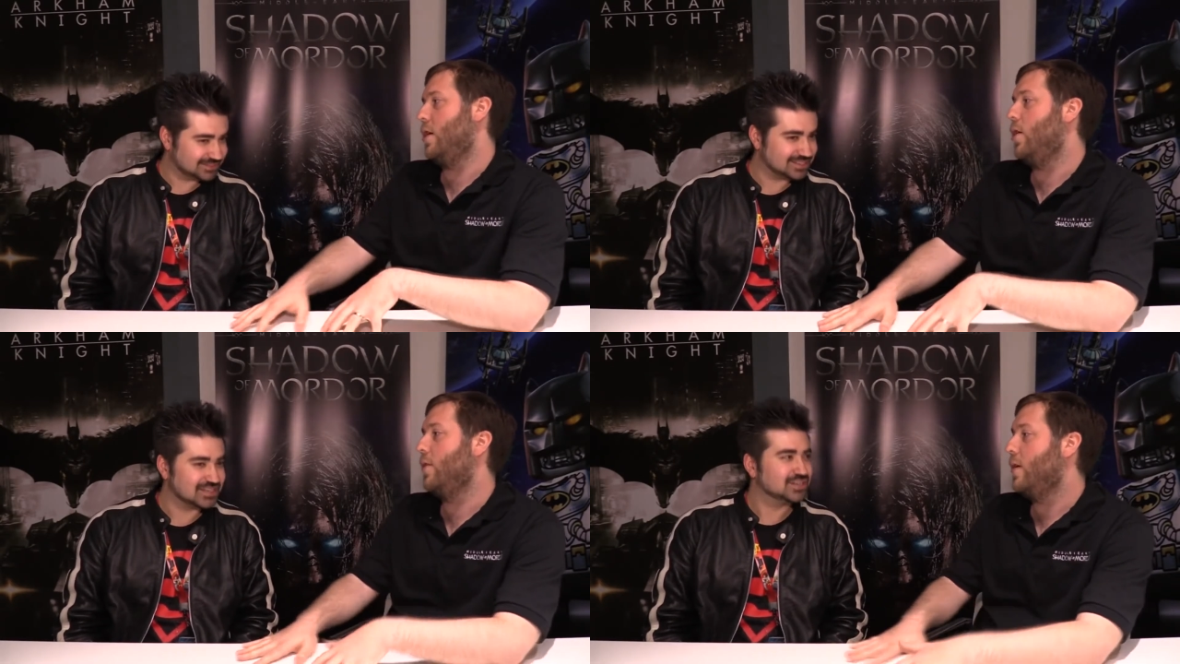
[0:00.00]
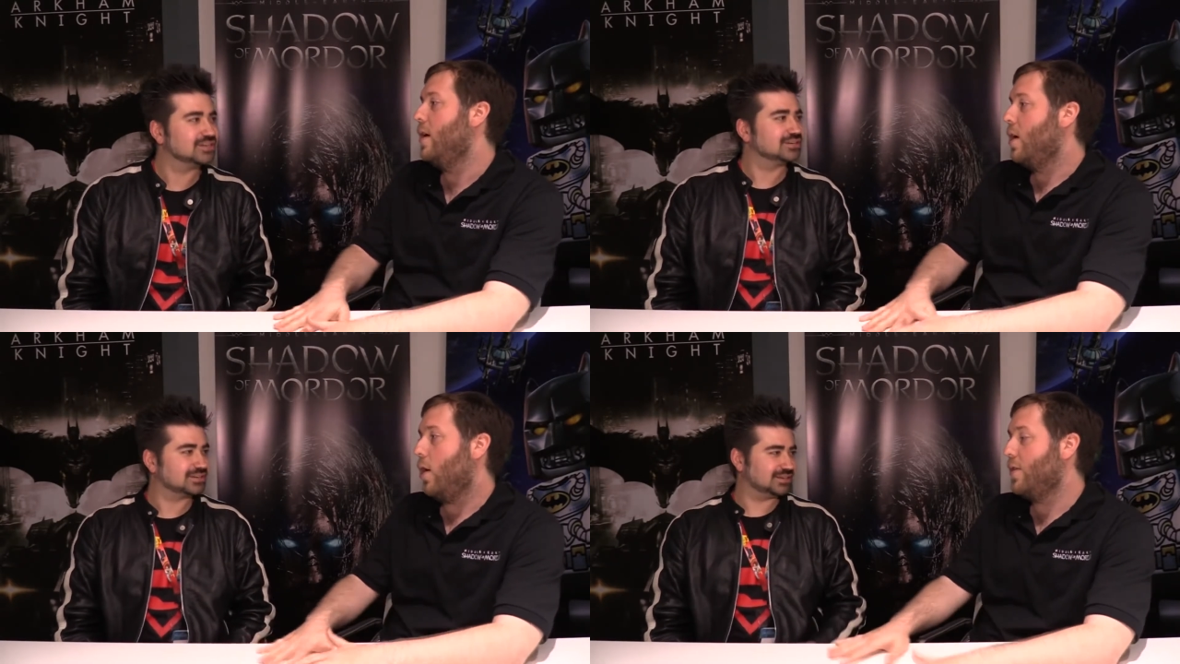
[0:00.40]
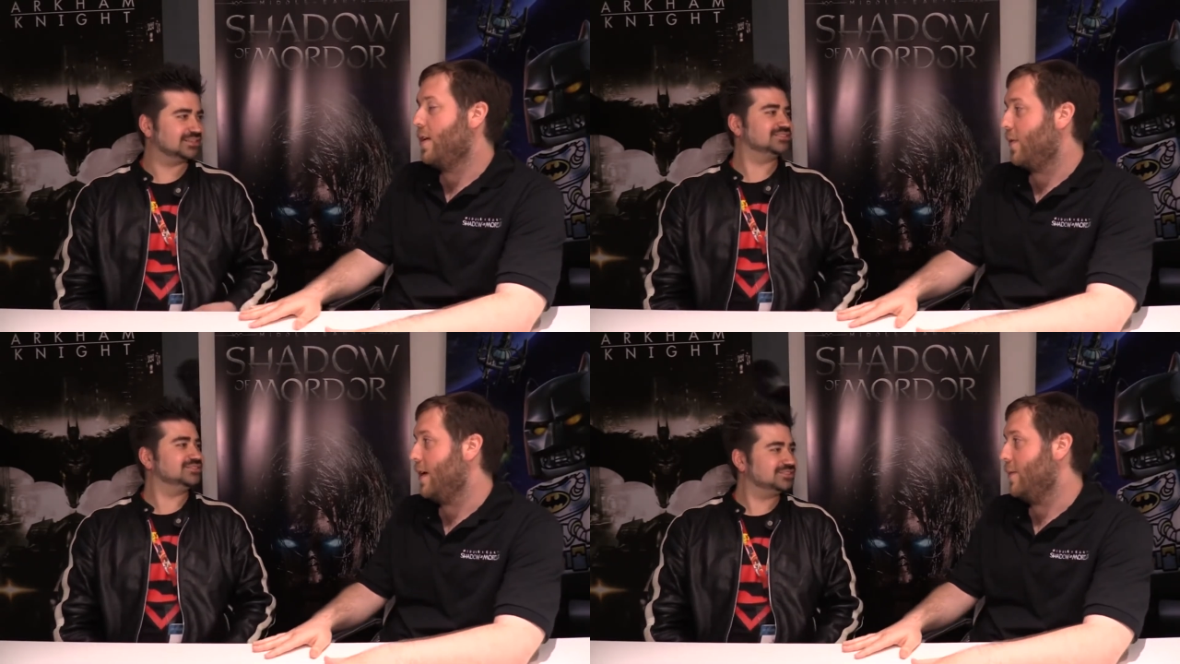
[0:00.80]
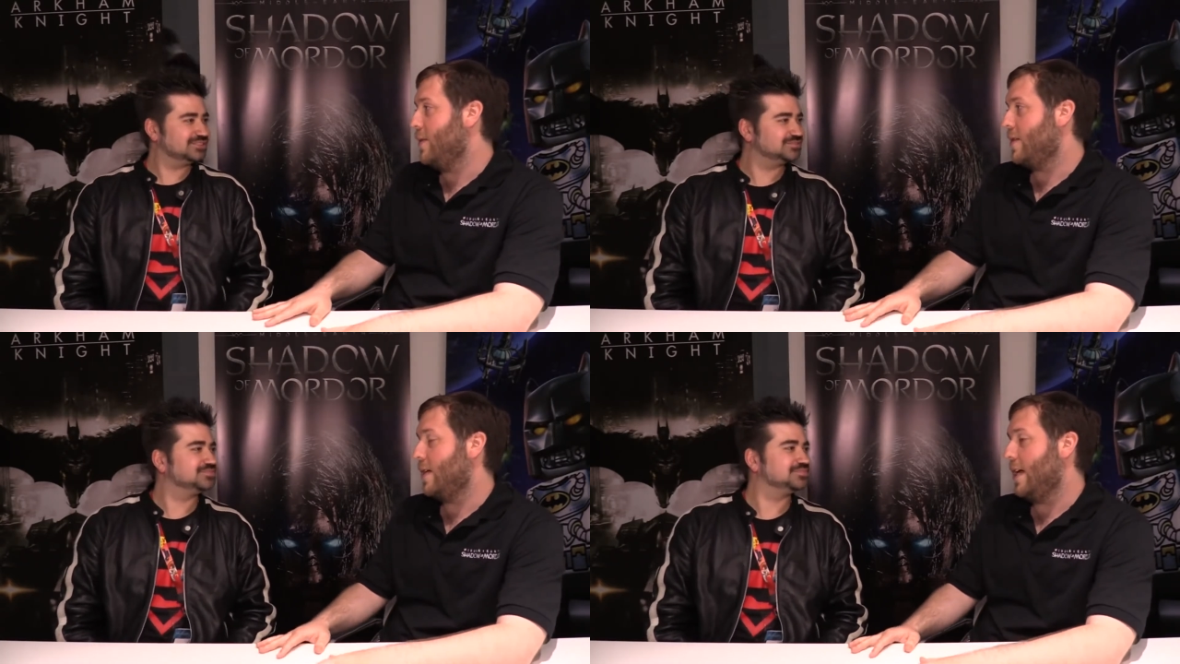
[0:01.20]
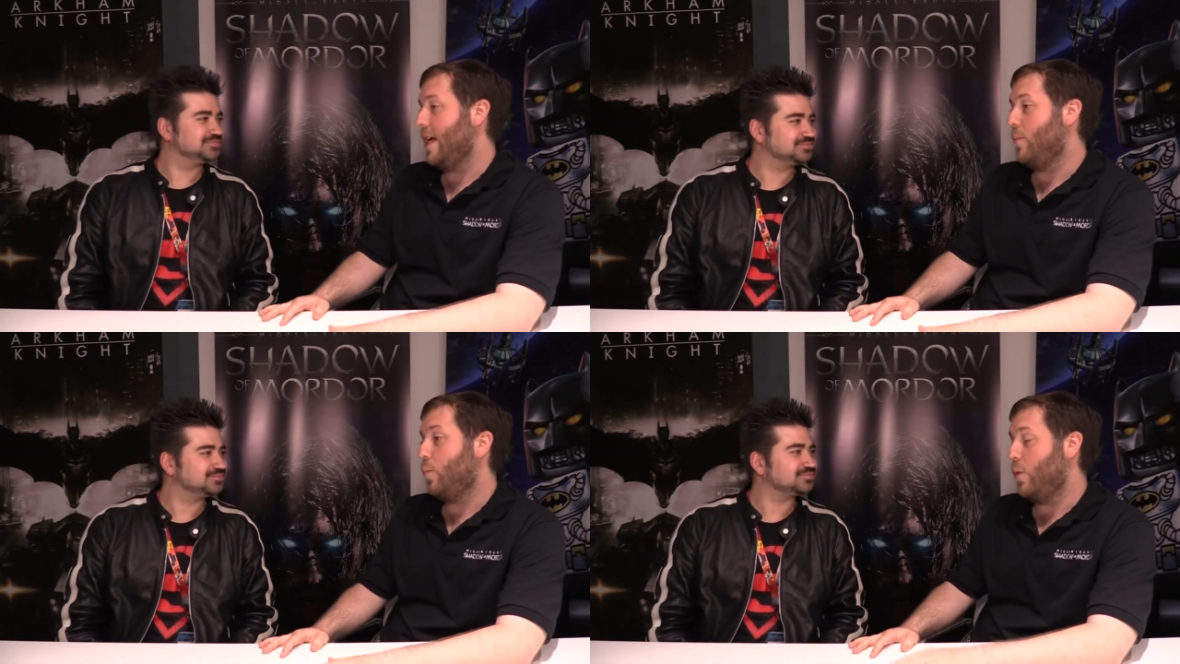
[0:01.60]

Speaker 1: all the all the different elements of the game.